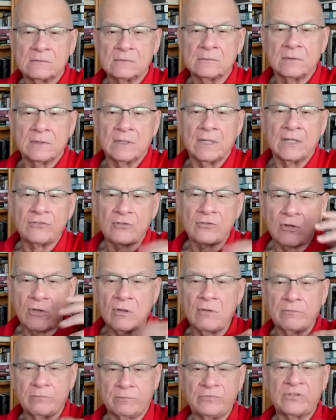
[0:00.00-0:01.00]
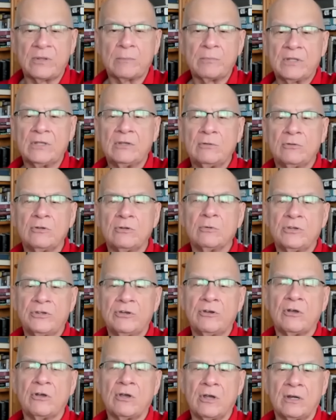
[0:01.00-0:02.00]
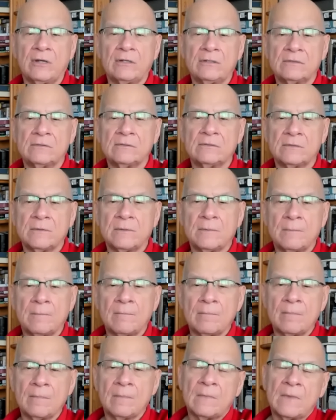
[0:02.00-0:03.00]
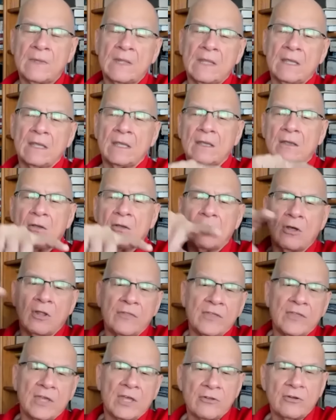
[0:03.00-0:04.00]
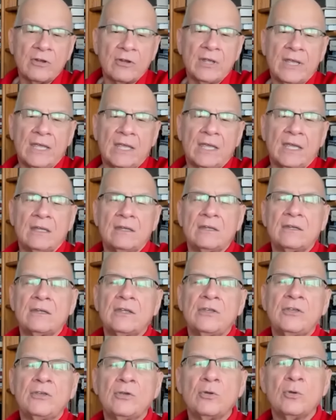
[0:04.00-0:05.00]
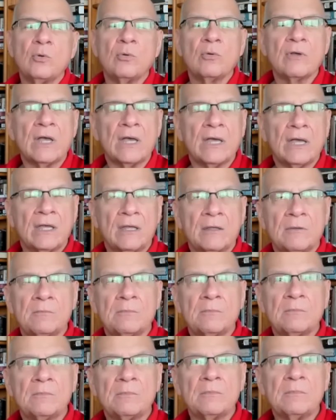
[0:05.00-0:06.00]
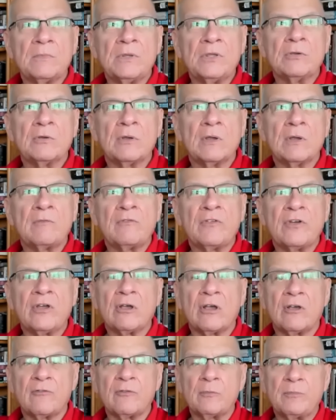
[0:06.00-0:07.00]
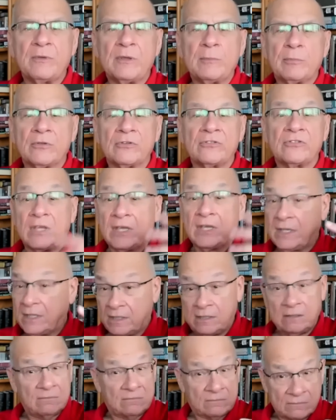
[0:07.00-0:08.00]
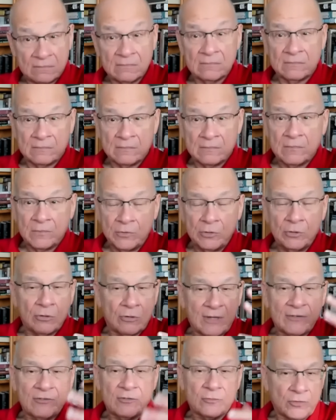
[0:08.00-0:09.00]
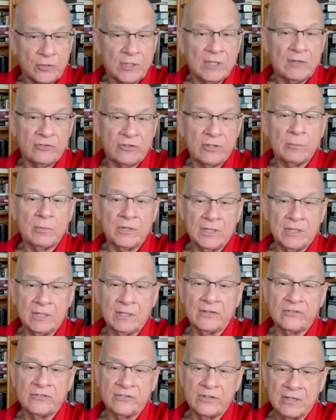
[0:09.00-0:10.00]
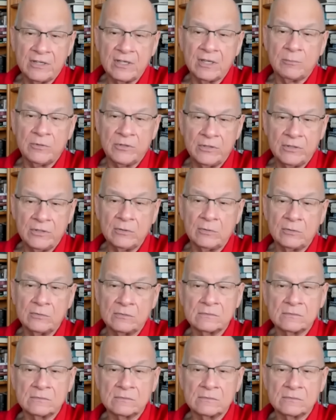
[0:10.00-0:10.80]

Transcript: It's all something you do in your heart. On the other hand, you very often people say, you don't have to forgive somebody unless they come to you.